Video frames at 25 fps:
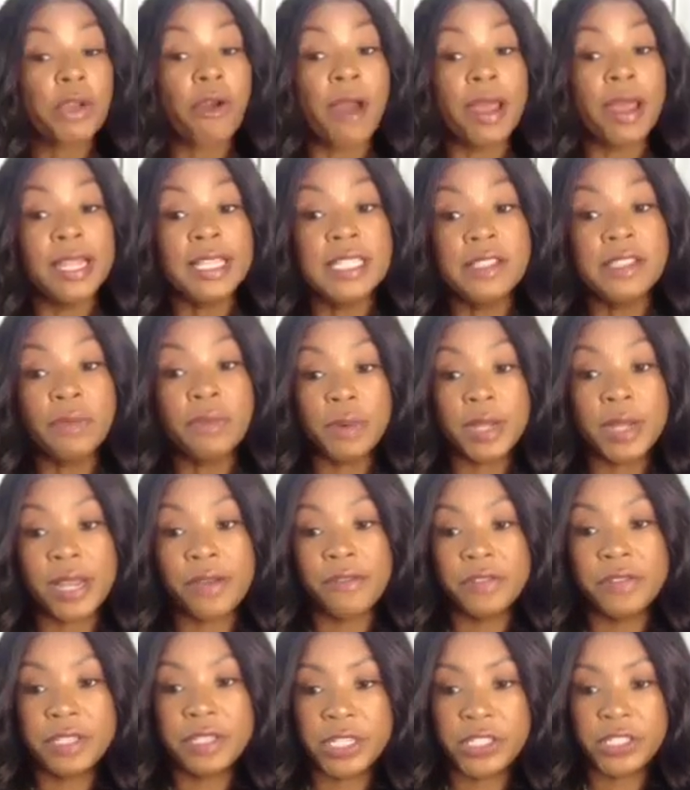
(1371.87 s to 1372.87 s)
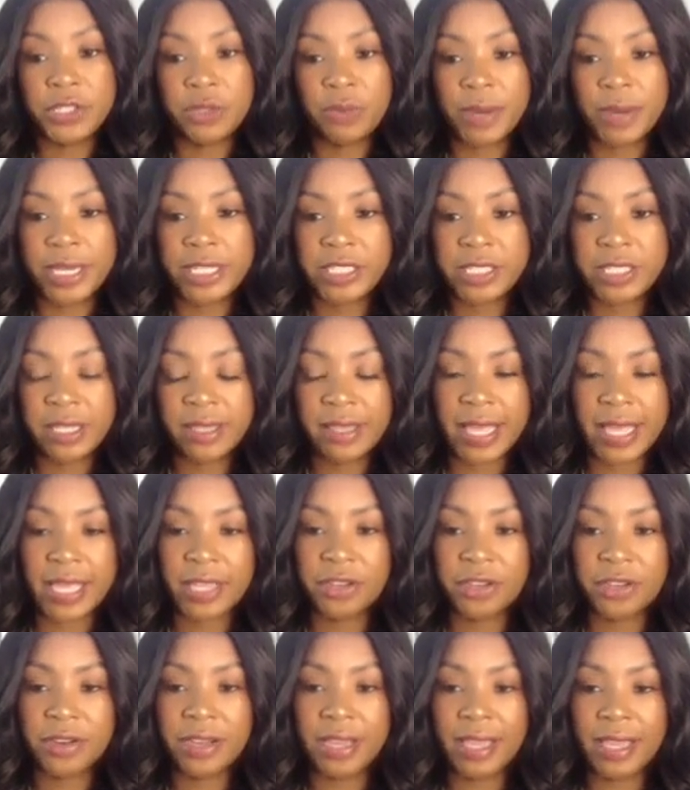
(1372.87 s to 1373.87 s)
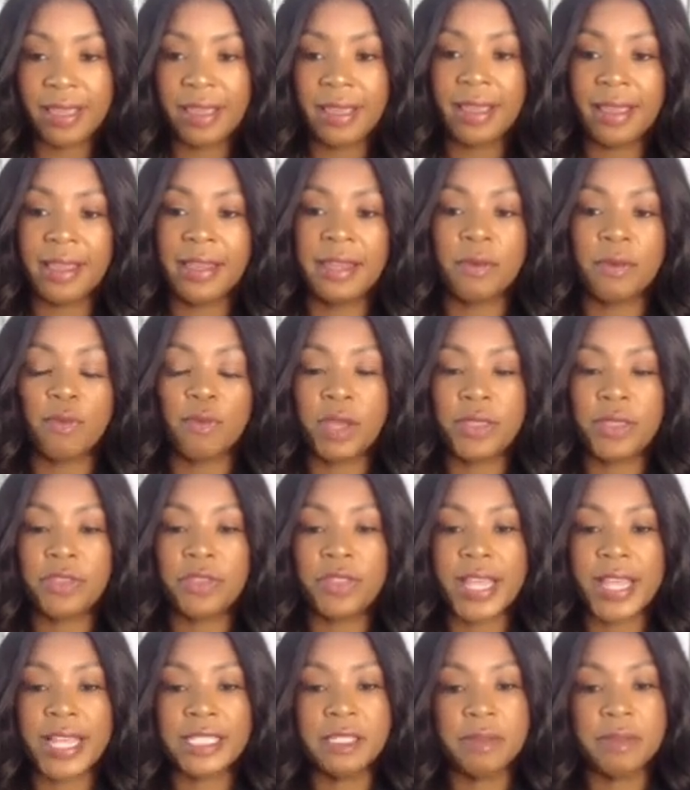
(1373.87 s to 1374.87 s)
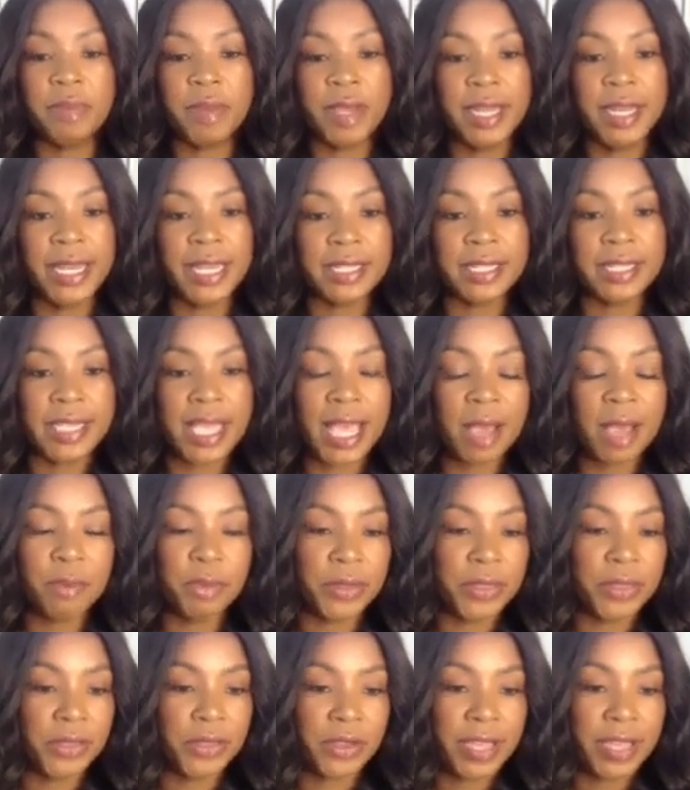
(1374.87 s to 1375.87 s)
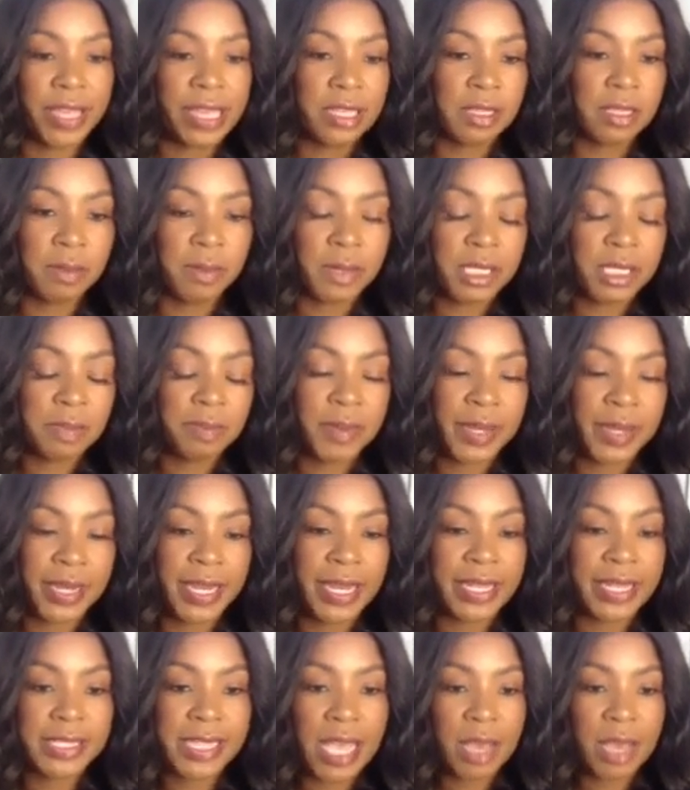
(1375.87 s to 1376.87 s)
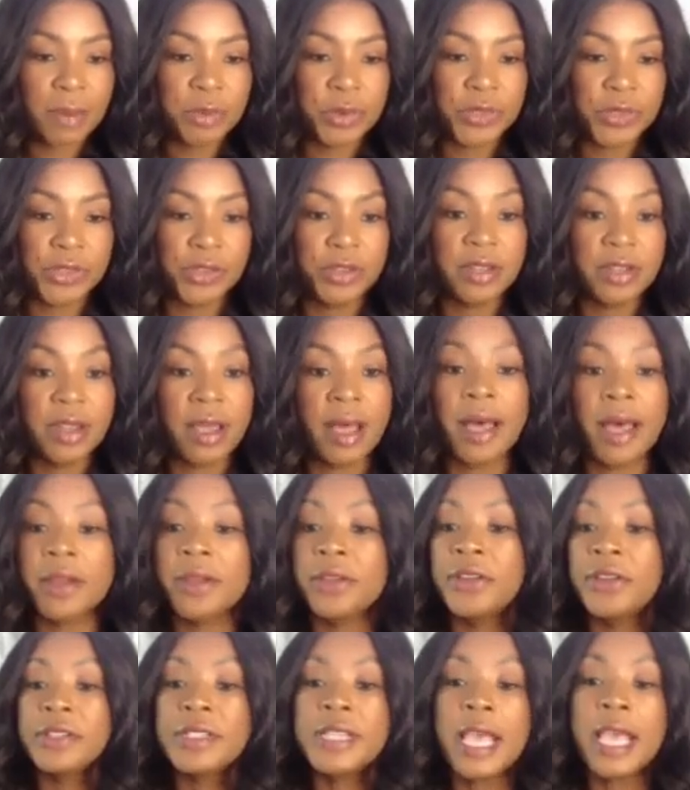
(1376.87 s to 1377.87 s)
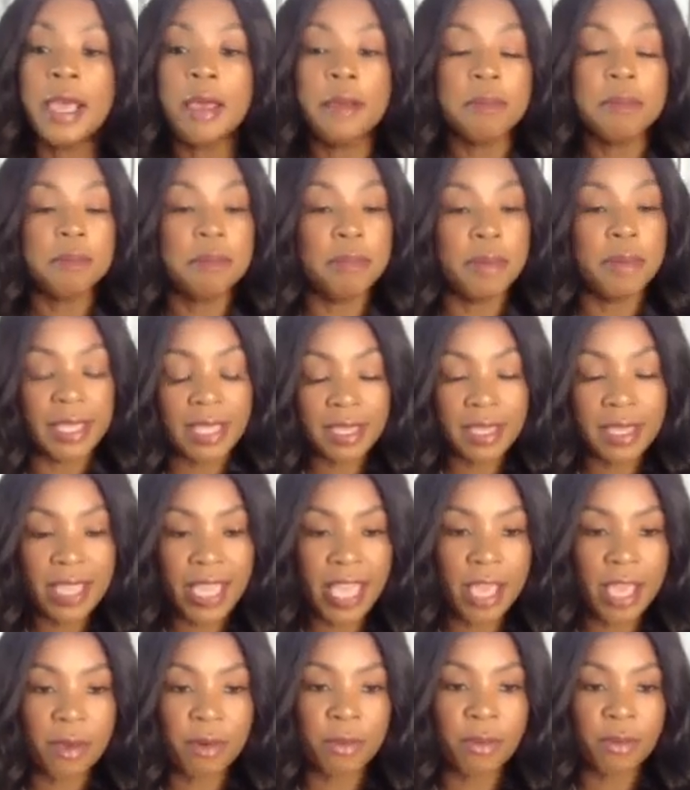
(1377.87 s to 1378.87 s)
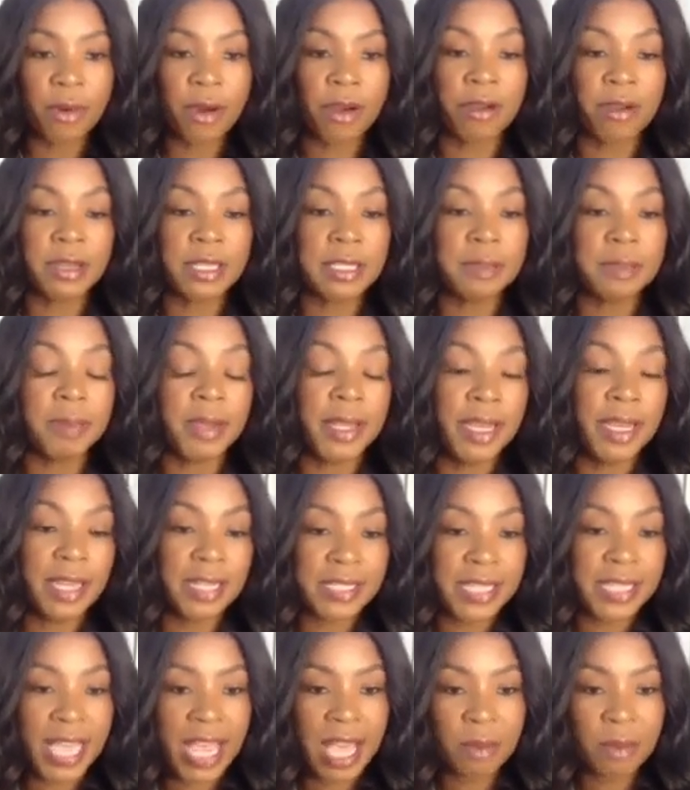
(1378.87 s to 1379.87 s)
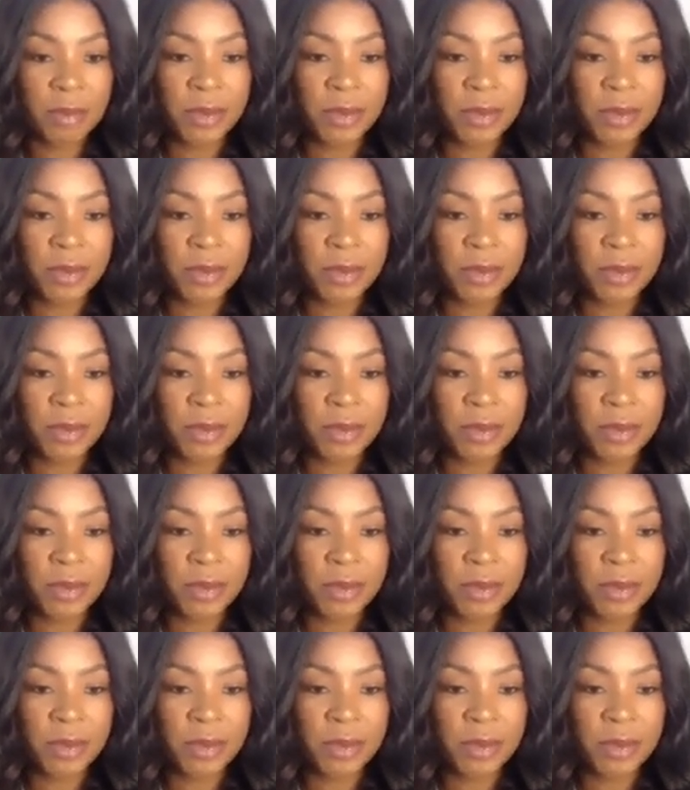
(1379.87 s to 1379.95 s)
Regardless of whatever situation that you're in, whether that's spending time with your husband, spending time with your daughters, being at work, spending